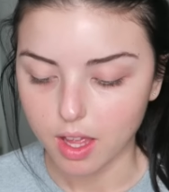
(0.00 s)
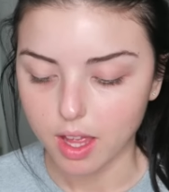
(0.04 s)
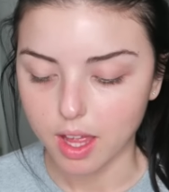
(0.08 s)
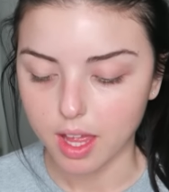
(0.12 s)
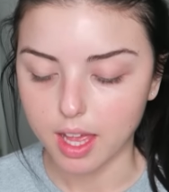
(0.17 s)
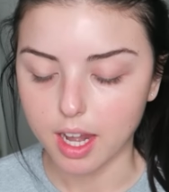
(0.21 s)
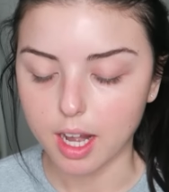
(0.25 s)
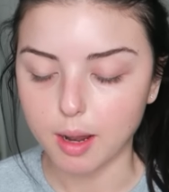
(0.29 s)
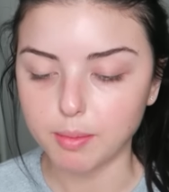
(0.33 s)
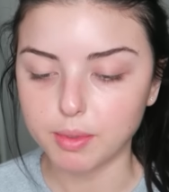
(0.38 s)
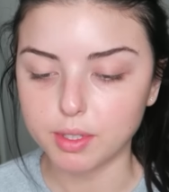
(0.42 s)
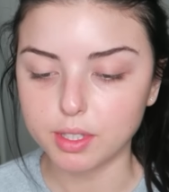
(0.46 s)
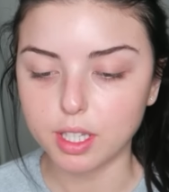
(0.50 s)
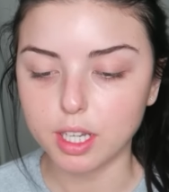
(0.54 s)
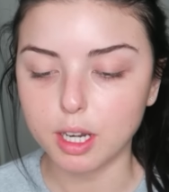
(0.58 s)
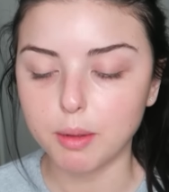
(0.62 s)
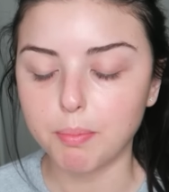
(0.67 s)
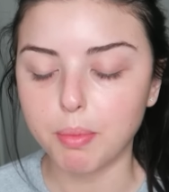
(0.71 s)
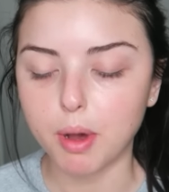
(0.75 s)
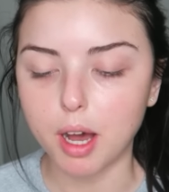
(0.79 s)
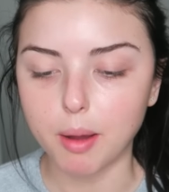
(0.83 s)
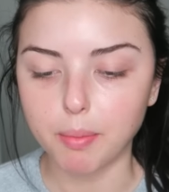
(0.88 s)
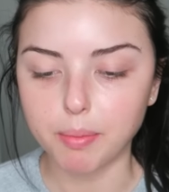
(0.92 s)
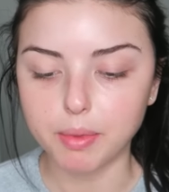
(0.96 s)
and I'm just
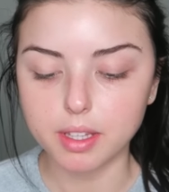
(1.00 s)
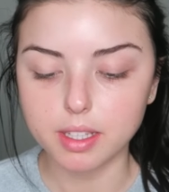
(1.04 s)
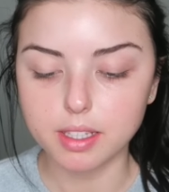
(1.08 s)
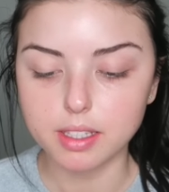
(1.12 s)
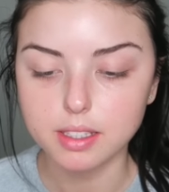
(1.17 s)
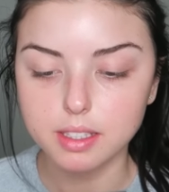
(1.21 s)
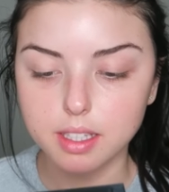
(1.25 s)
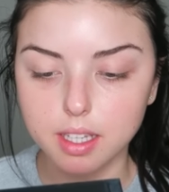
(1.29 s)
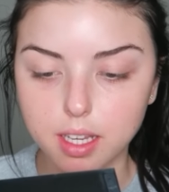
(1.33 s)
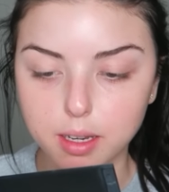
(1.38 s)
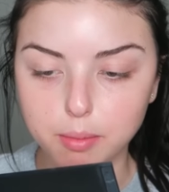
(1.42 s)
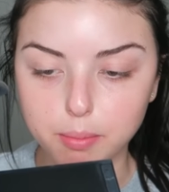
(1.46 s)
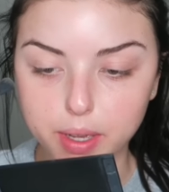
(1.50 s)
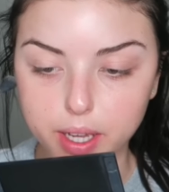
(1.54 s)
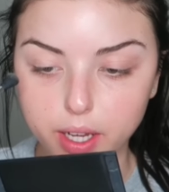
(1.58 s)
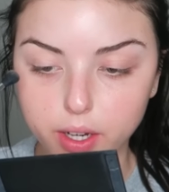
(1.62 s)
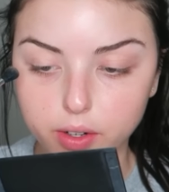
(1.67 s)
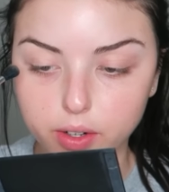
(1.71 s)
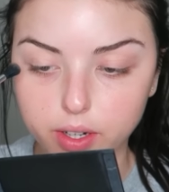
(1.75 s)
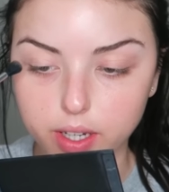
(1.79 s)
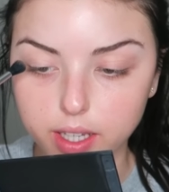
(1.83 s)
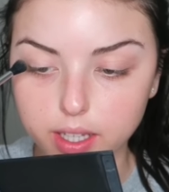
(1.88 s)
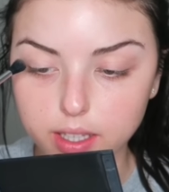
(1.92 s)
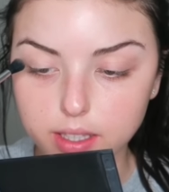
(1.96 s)
gonna pop this in my
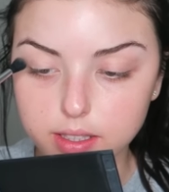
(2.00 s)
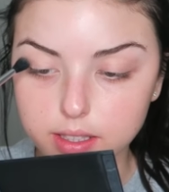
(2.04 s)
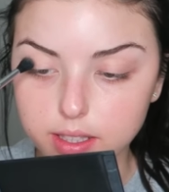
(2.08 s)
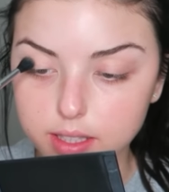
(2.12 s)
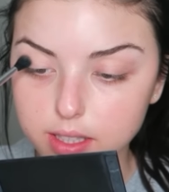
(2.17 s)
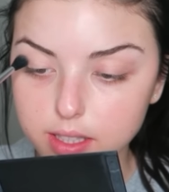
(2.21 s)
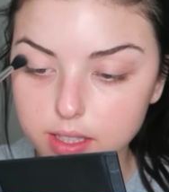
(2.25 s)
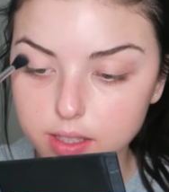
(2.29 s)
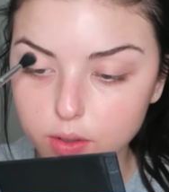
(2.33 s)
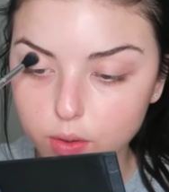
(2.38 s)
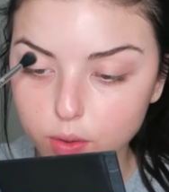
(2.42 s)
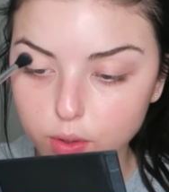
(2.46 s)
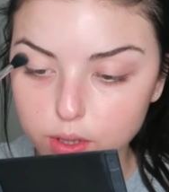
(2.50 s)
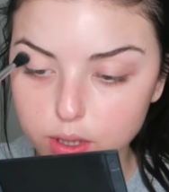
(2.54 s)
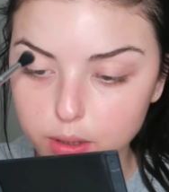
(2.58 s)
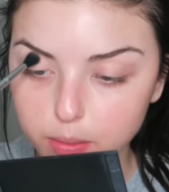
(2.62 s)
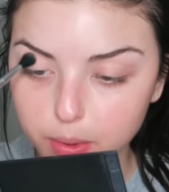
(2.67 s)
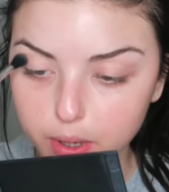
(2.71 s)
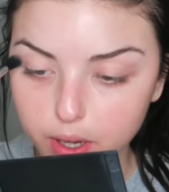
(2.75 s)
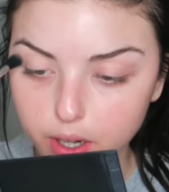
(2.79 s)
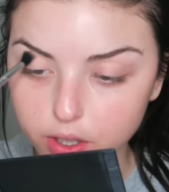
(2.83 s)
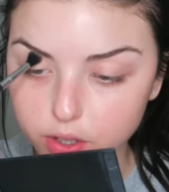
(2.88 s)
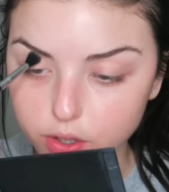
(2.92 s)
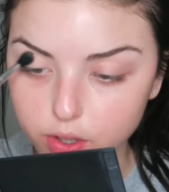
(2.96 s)
crease. This is going to
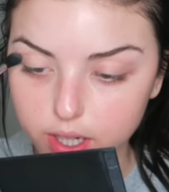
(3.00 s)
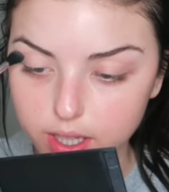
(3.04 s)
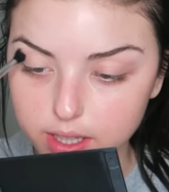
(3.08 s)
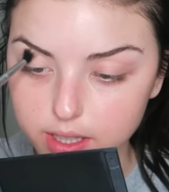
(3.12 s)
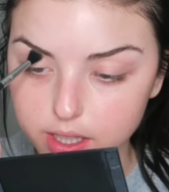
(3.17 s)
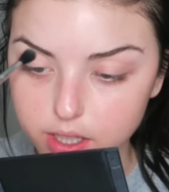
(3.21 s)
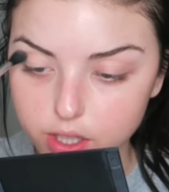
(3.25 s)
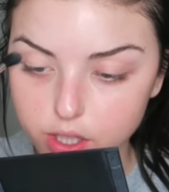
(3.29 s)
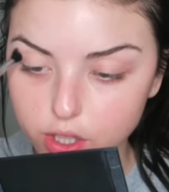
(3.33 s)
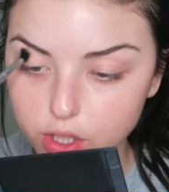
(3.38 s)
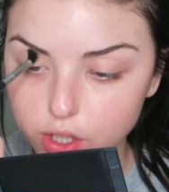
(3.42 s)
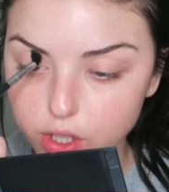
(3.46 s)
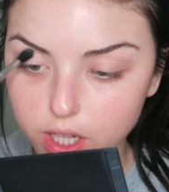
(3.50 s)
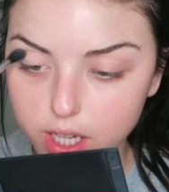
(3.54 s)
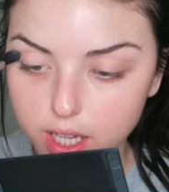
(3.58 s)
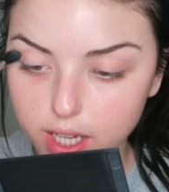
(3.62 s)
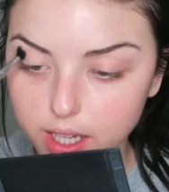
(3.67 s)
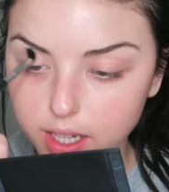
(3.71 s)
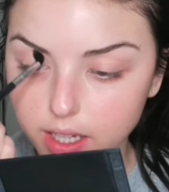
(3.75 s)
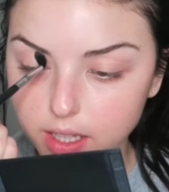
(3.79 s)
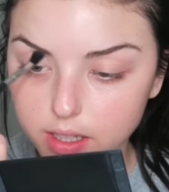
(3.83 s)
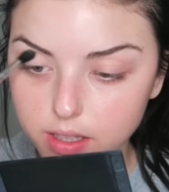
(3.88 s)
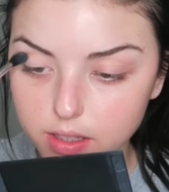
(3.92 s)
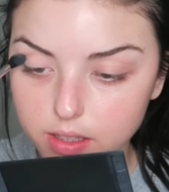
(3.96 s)
be our transition
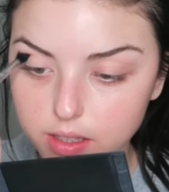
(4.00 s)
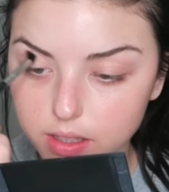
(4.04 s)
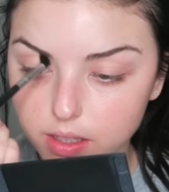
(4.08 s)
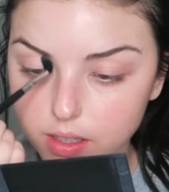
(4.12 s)
shade,